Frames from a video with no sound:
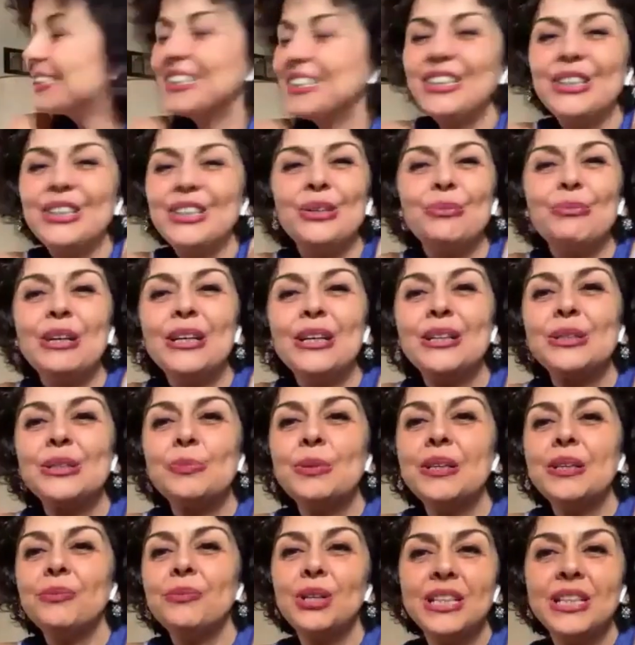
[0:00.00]
you know, my
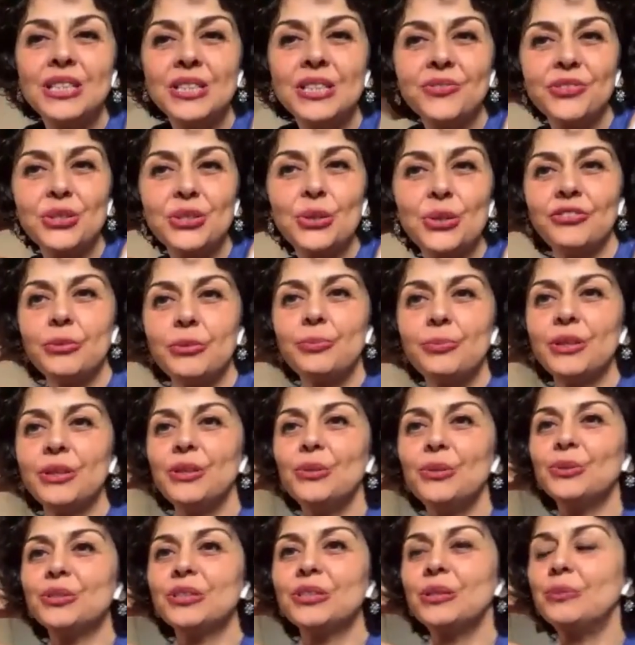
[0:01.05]
husband, well, he's a photographer, but
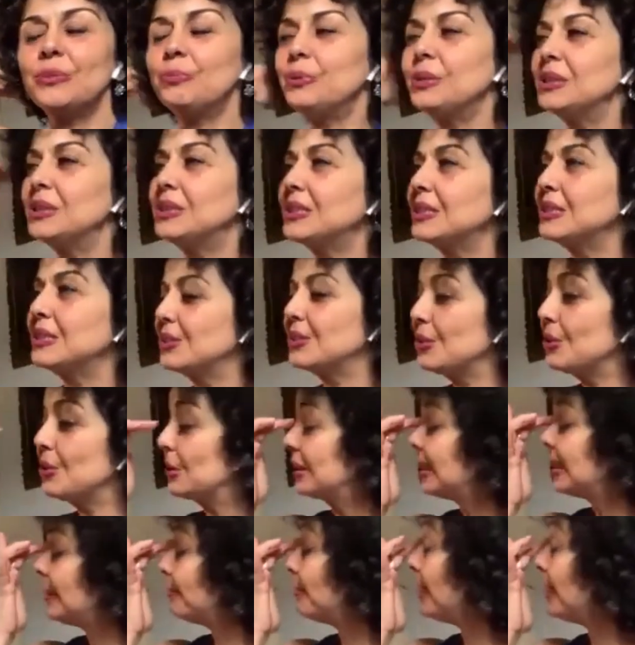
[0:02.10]
he also breeds the dogs.